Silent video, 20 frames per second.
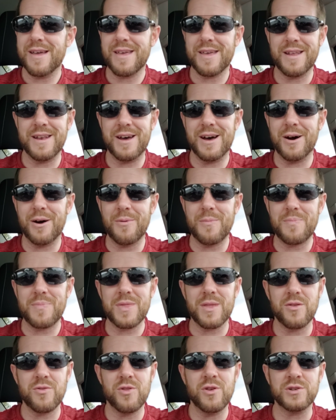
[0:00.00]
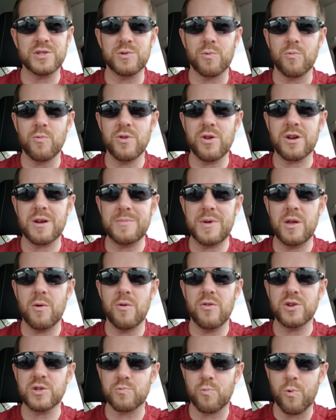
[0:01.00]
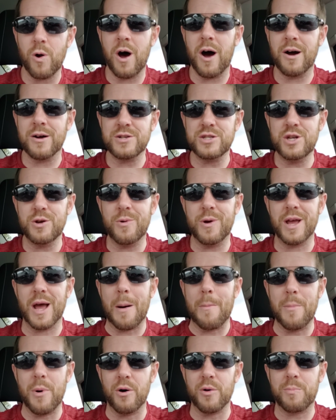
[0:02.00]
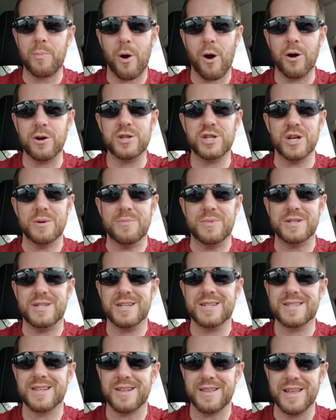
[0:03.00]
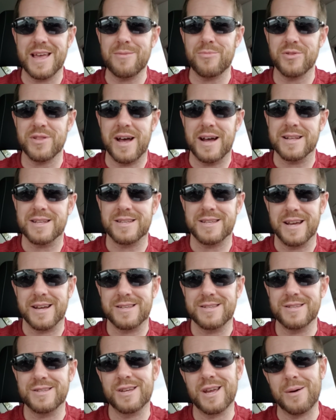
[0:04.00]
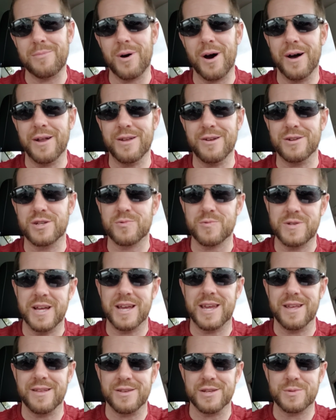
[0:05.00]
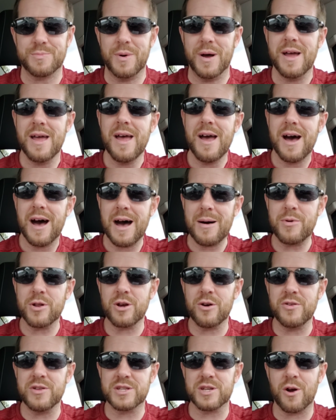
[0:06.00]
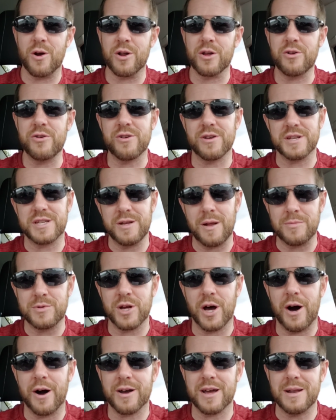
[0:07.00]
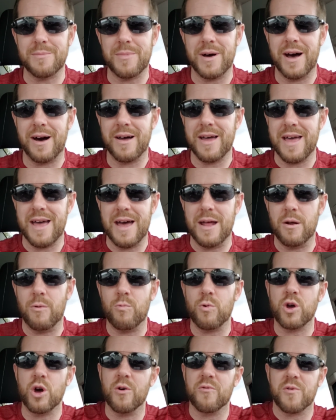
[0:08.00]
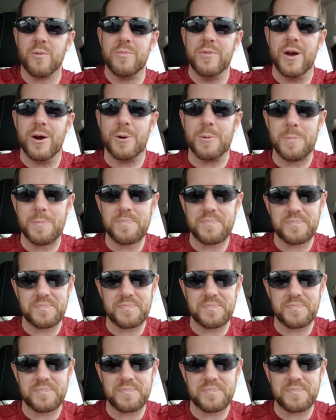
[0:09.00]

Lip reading: you know, there's wrongdoing on both parts here, but just to label that sexist, come on here, it's ridiculous. But I'm going to go in this article, you're going to see what I'm talking about, and we'll go from there.